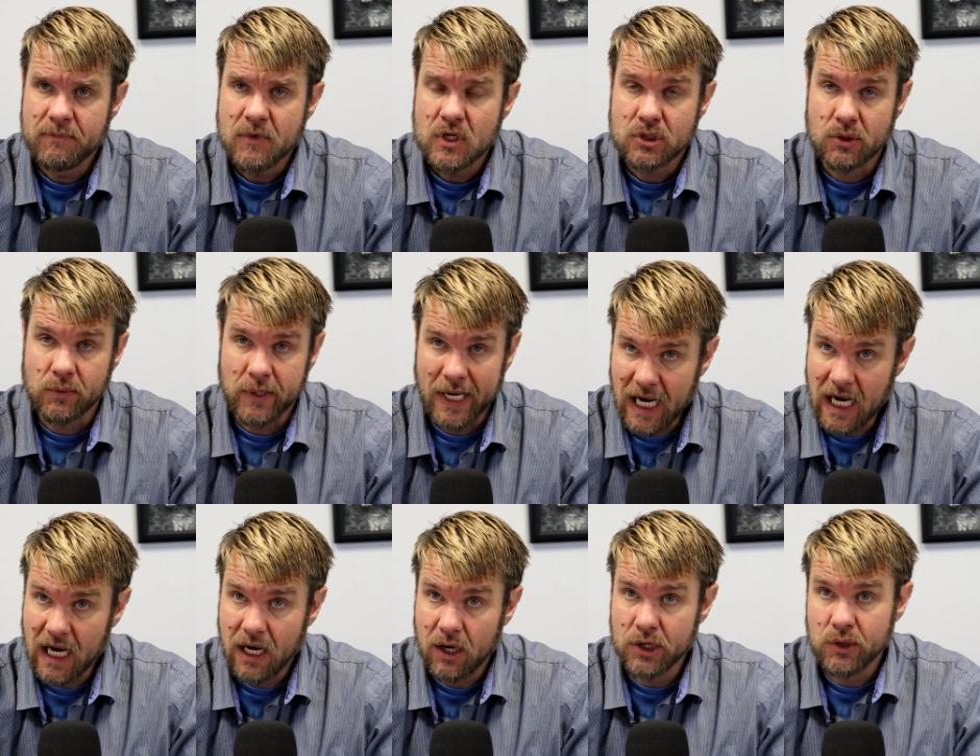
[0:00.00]
So
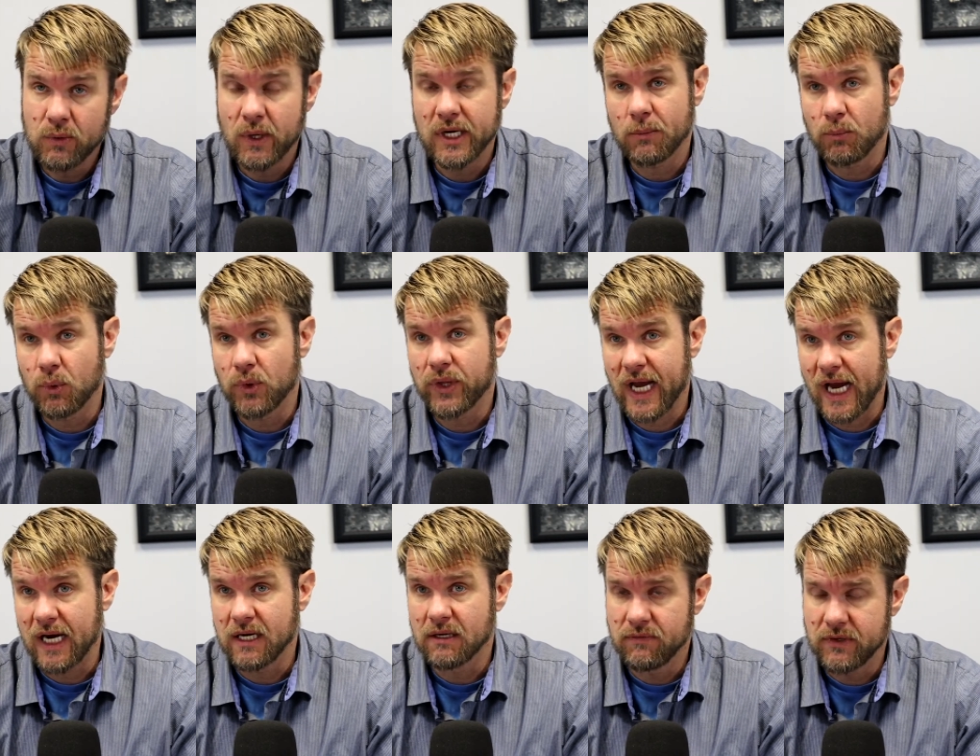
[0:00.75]
now you end up with
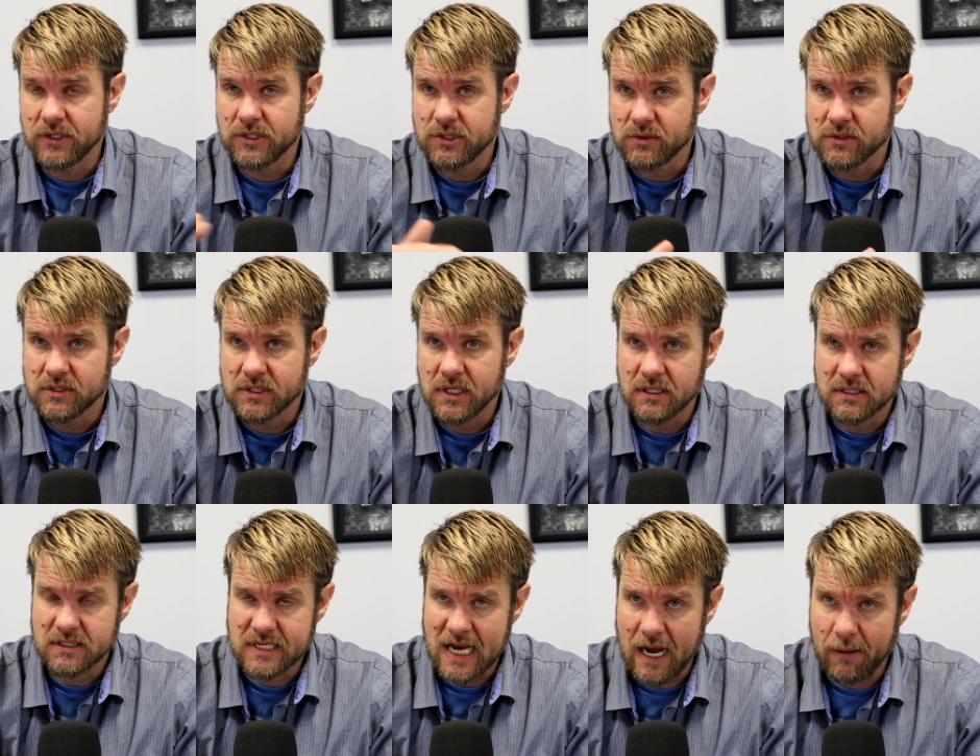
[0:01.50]
kind of, as you can see,
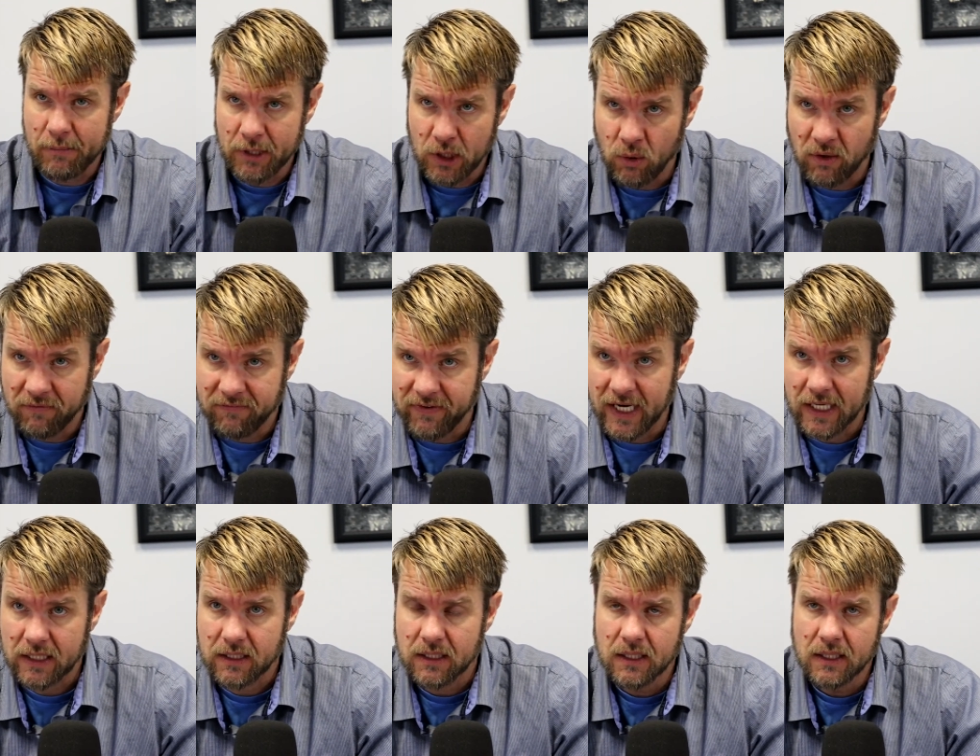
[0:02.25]
this domino
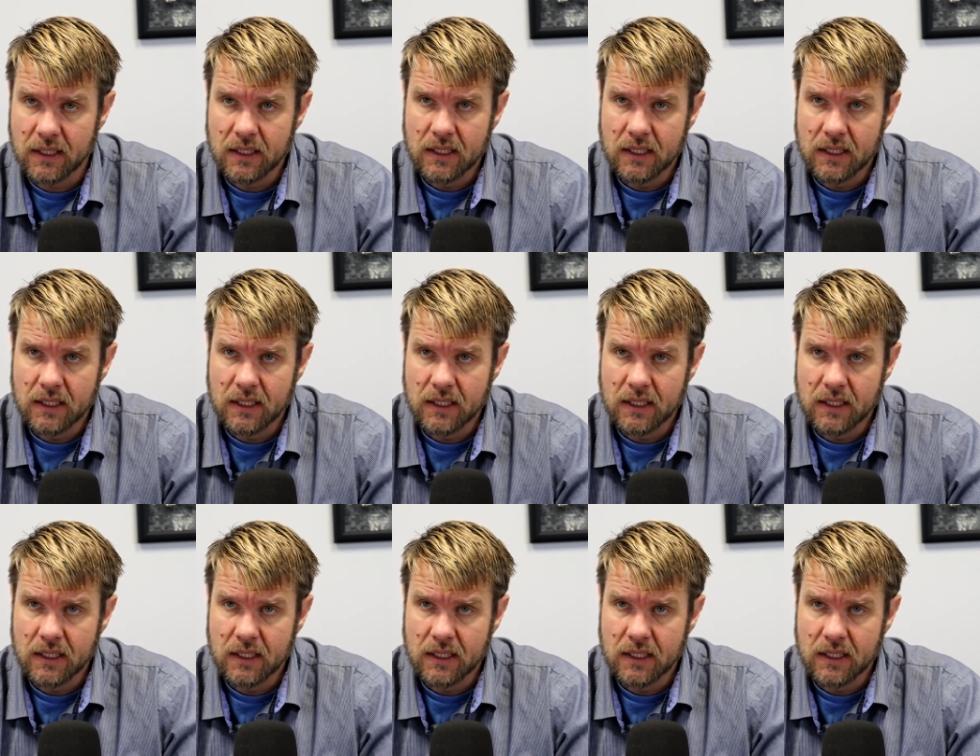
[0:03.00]
effect.